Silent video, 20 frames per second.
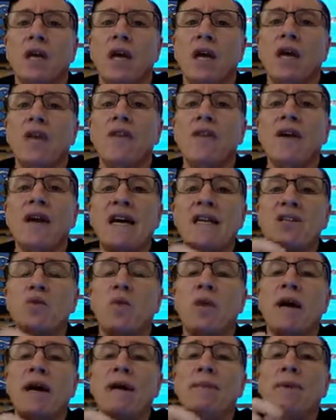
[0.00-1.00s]
And that's
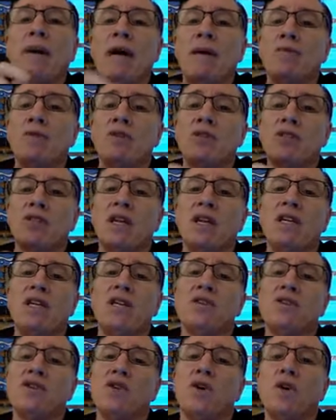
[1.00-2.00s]
why Bible study
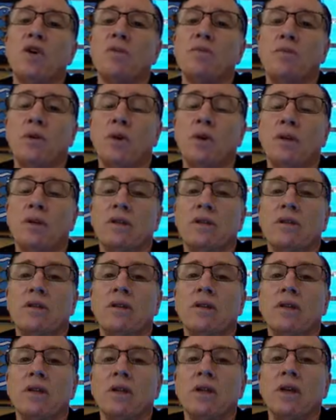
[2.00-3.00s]
is so important.
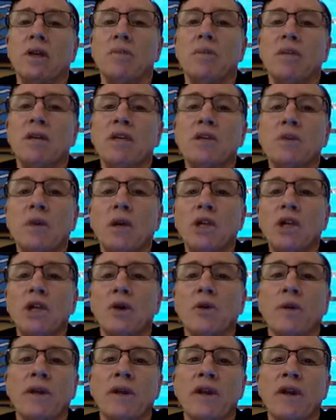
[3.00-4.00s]
Because when you're
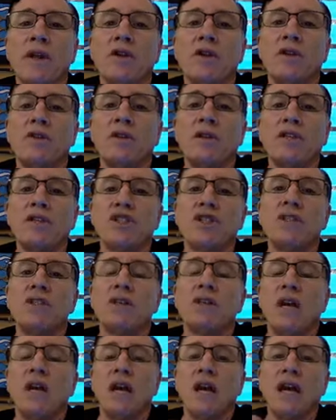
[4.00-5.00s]
with other Christians
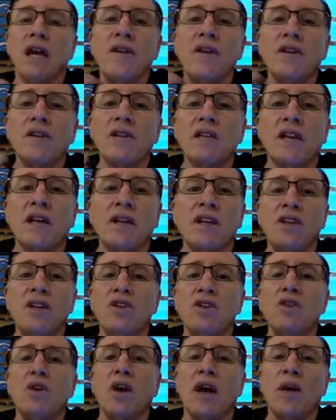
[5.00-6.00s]
and they're telling
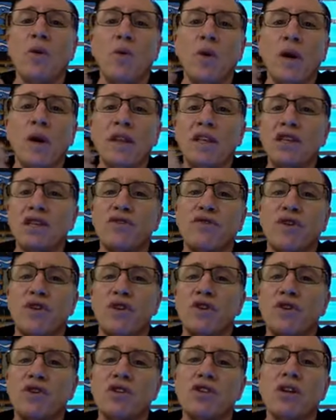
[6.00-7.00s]
you what this
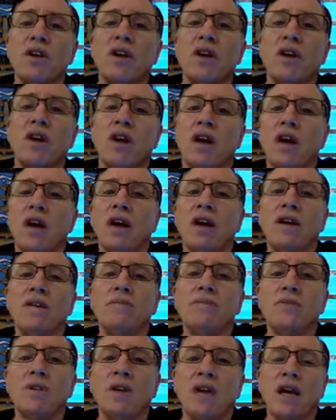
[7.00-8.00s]
verse,
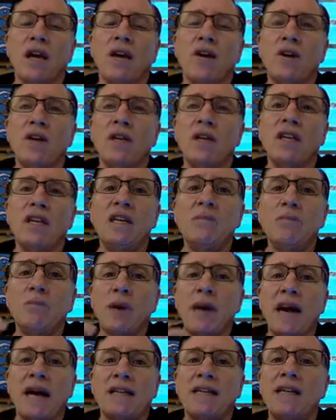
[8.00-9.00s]
how it
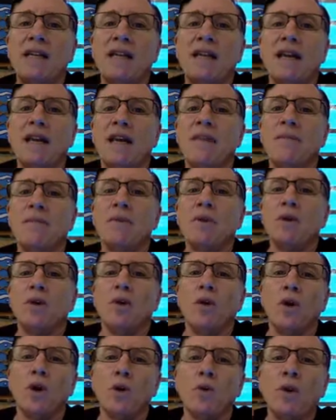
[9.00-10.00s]
impacted them,
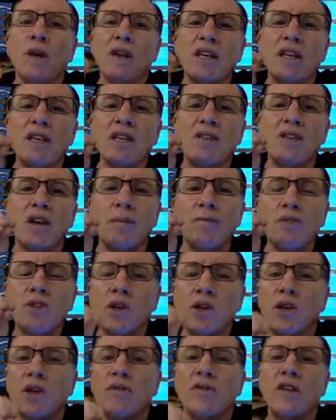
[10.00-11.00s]
or what they
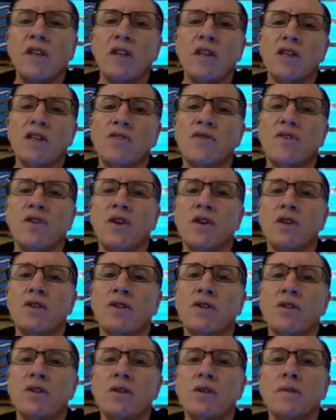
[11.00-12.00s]
observed in this
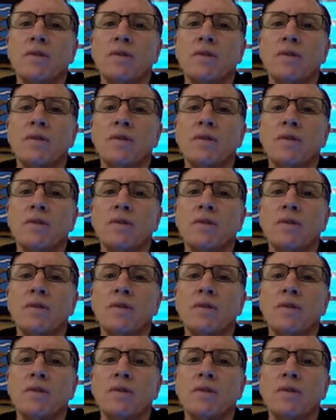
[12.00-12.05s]
verse,